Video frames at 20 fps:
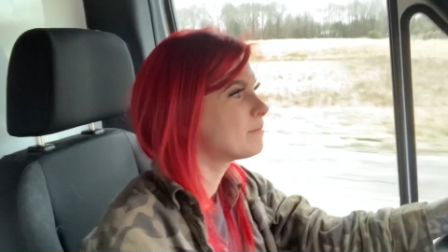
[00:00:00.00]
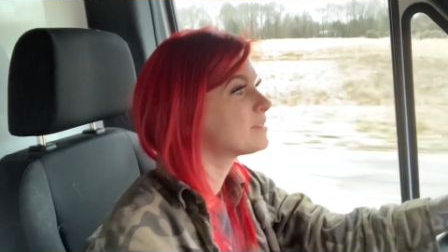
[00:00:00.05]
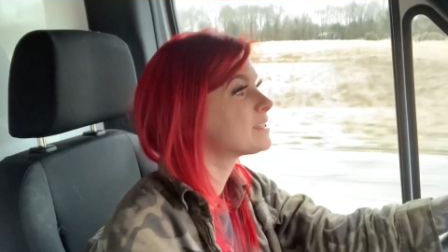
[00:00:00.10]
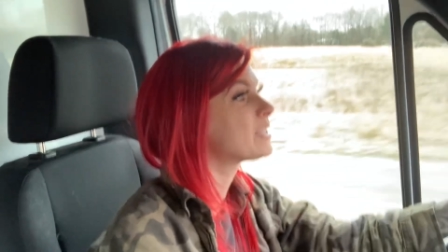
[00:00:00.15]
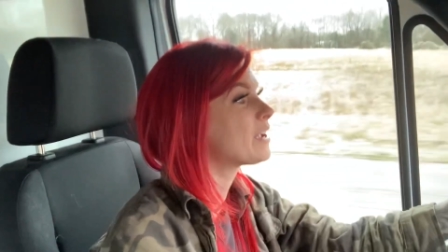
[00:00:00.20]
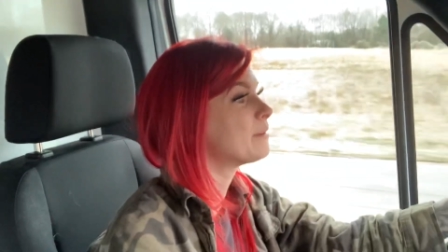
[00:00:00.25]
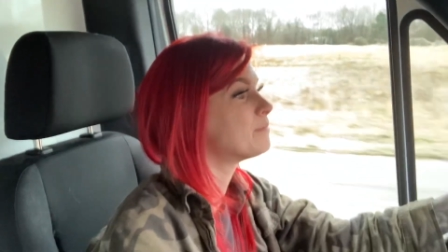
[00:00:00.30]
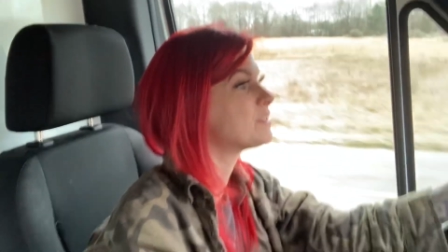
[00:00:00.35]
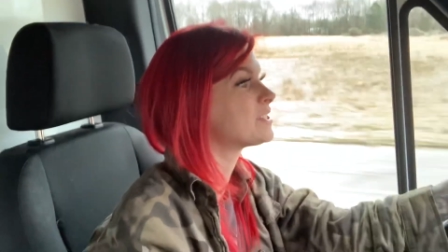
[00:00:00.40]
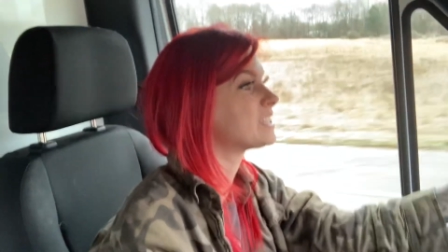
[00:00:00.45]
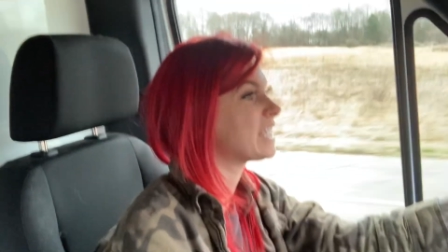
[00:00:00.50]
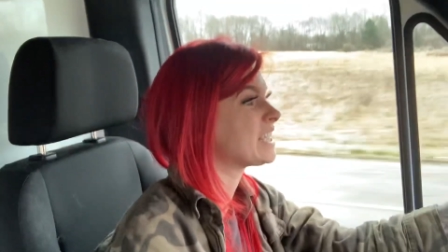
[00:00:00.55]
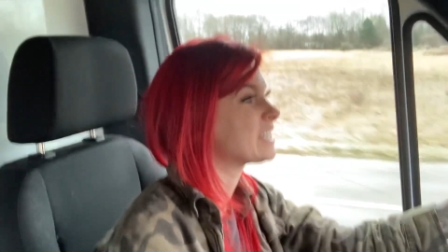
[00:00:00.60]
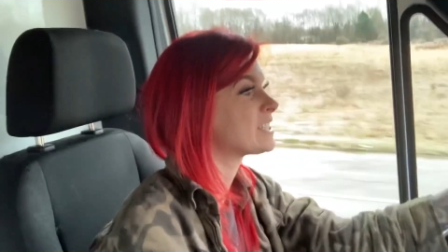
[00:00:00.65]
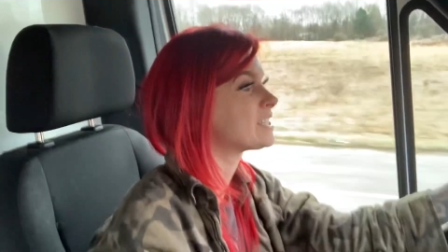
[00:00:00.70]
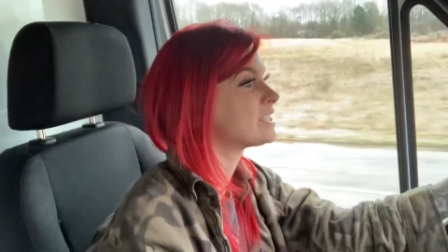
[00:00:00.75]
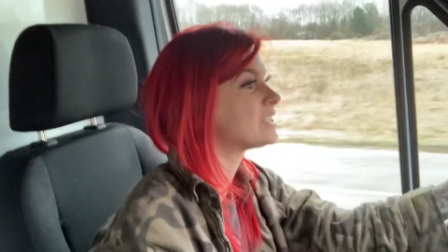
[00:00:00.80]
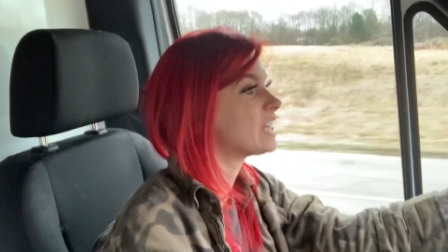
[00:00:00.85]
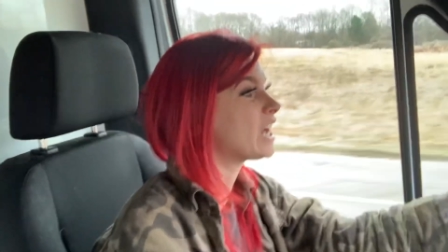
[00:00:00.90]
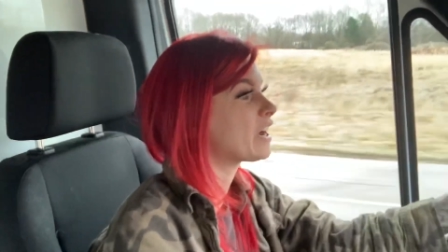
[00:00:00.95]
So I'm just like
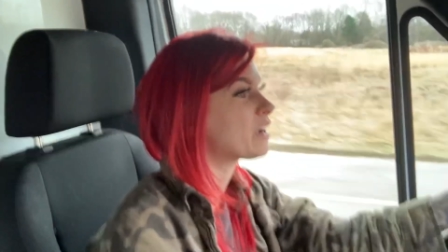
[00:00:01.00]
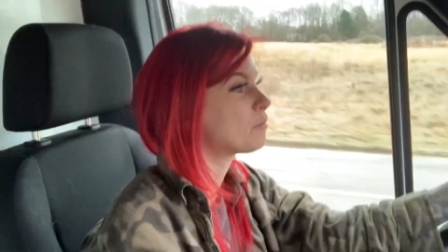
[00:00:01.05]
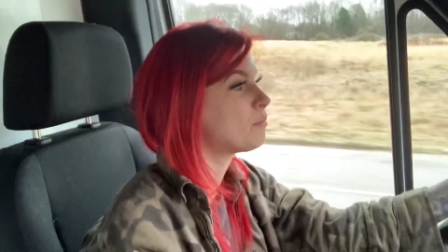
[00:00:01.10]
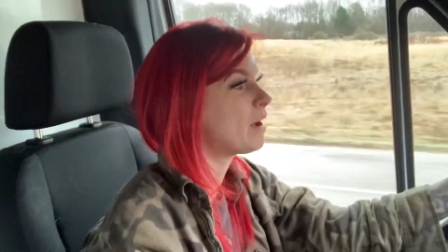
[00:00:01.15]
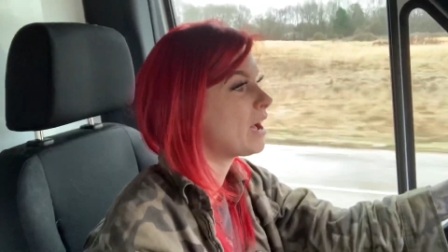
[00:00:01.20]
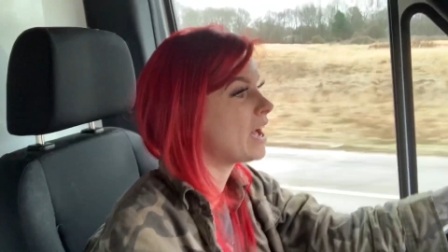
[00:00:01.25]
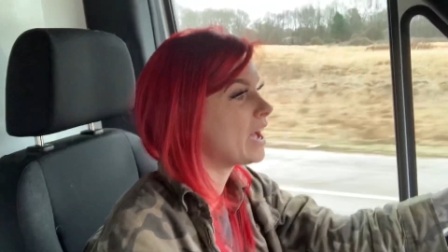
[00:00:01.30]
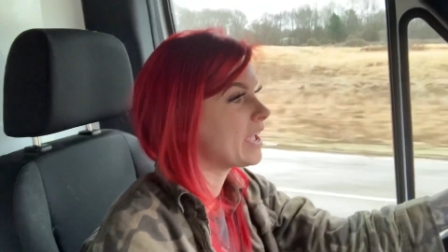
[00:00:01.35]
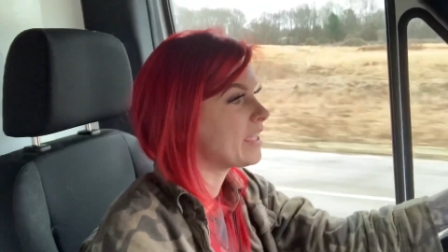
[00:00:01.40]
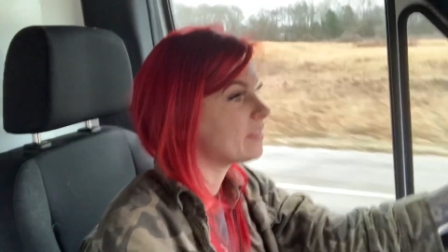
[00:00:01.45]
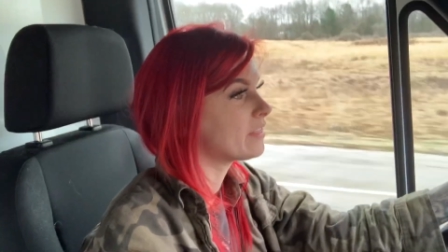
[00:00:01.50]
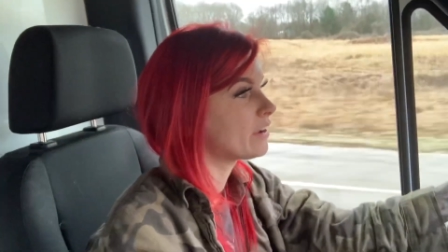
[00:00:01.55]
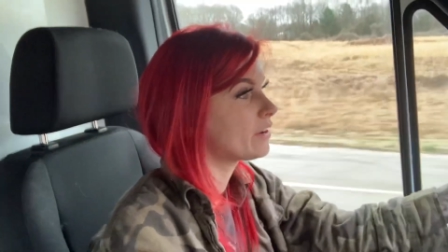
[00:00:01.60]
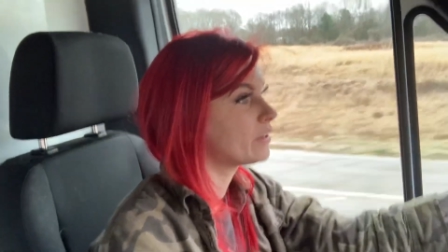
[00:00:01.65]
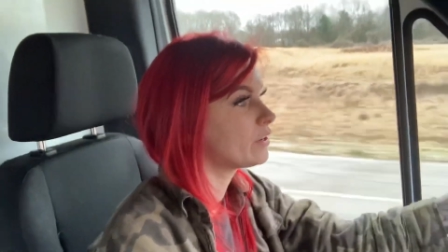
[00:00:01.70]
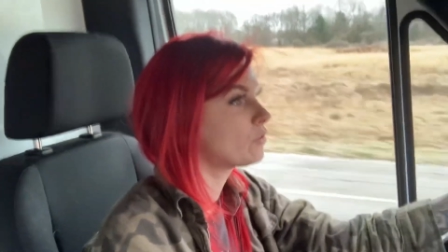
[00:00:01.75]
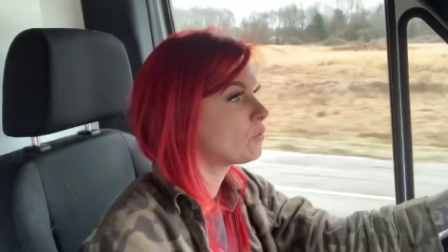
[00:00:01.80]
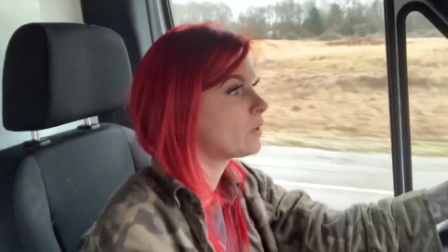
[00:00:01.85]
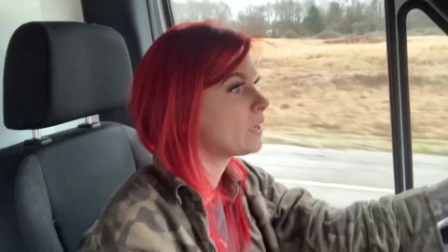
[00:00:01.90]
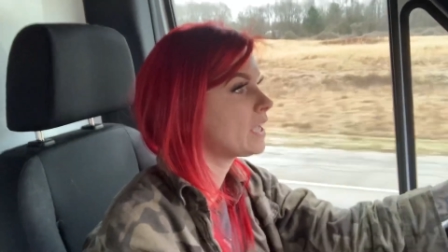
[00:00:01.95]
stuck behind their
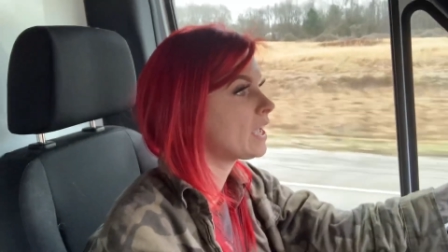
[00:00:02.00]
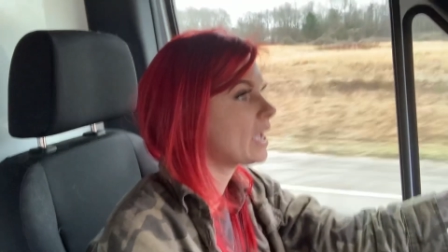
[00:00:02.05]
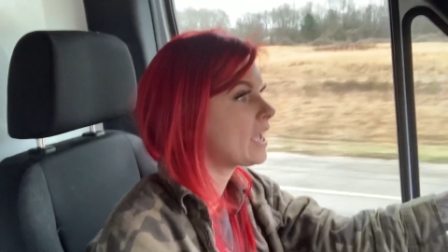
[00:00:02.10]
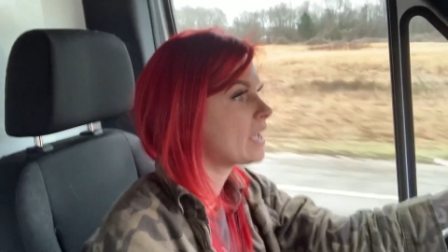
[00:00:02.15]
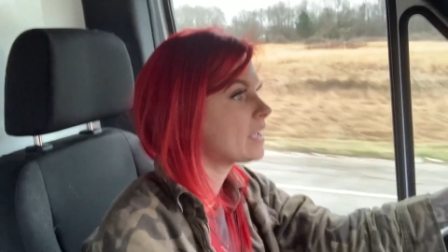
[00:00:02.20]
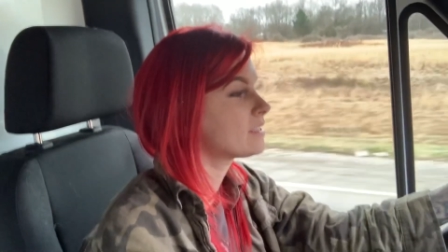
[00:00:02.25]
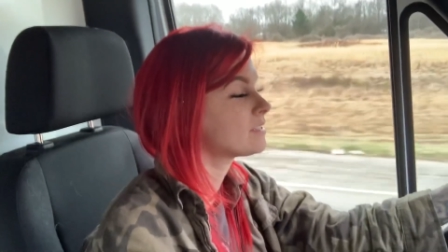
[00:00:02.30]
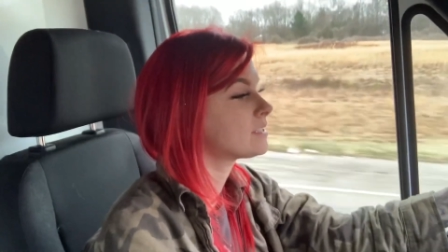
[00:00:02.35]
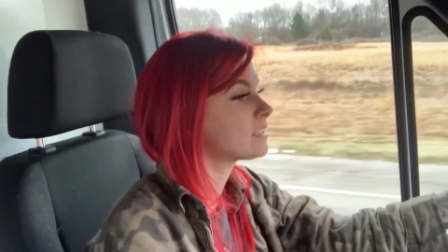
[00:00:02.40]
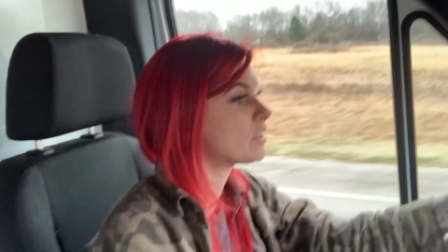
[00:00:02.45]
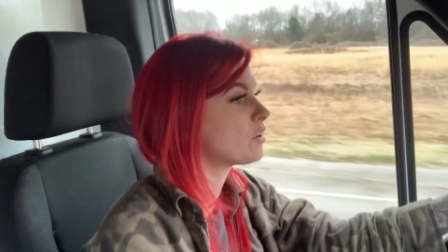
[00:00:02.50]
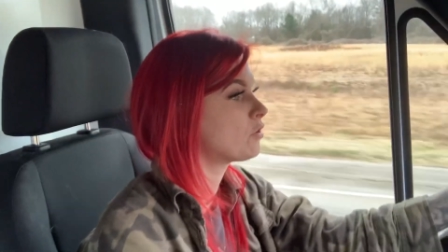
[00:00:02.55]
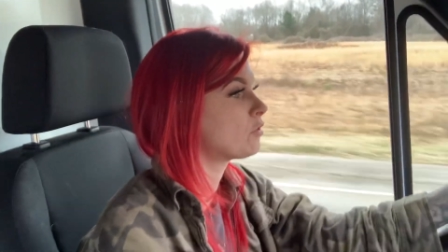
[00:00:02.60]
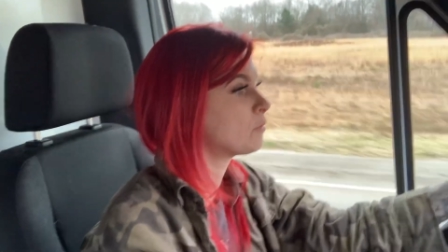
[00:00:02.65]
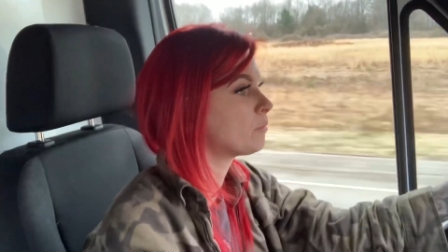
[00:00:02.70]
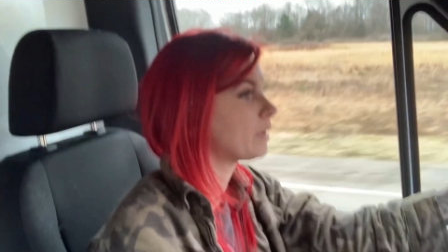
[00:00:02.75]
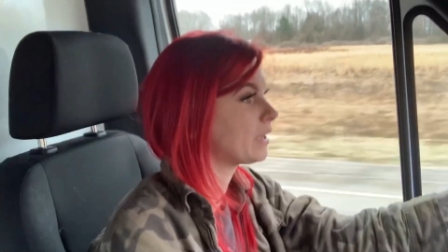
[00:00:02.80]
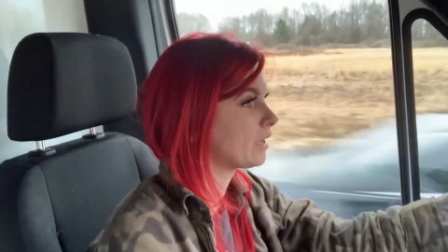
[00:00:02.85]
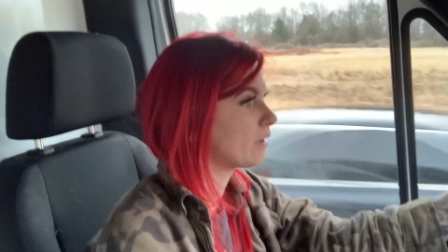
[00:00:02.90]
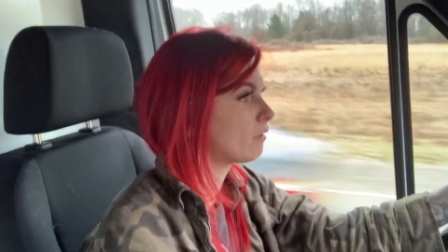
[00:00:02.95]
annoying ass. Oh
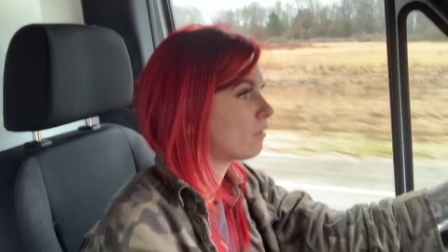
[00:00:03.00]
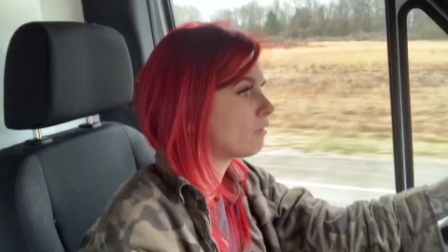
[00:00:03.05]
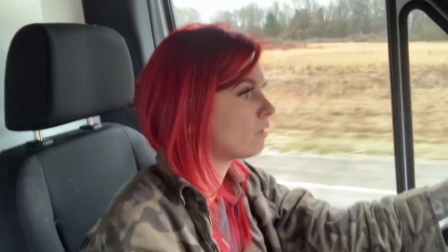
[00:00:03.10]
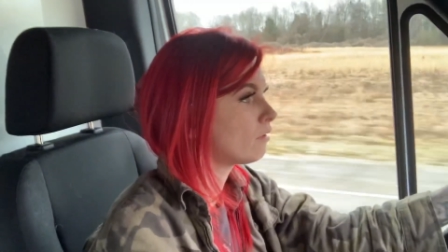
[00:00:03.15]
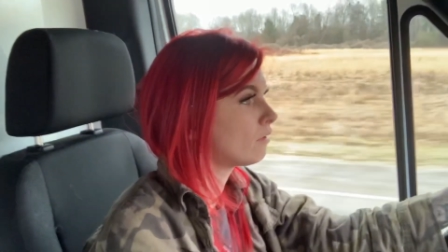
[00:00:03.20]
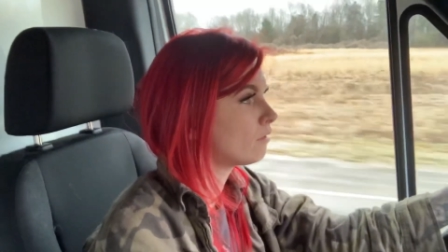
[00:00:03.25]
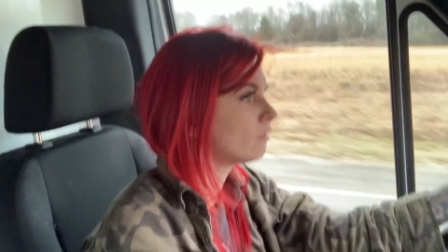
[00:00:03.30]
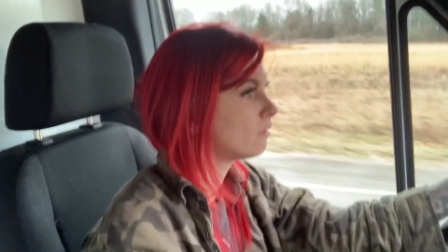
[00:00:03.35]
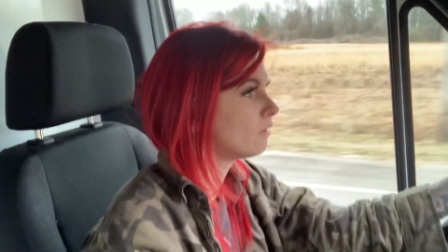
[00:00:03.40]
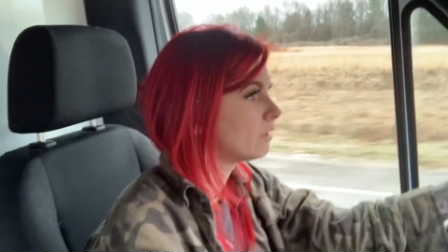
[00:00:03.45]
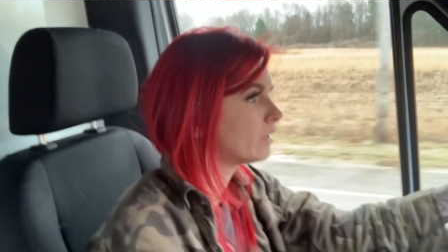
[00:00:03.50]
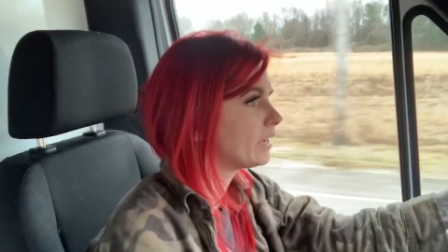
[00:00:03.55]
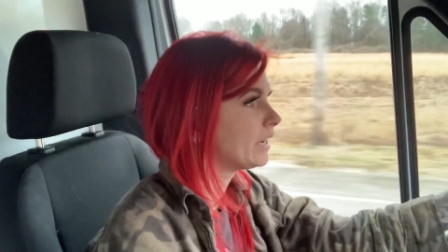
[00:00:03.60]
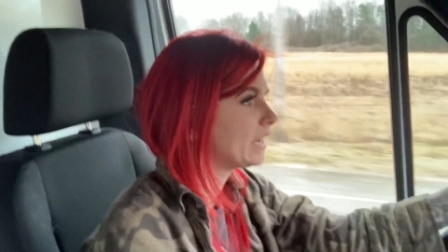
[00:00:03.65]
my God.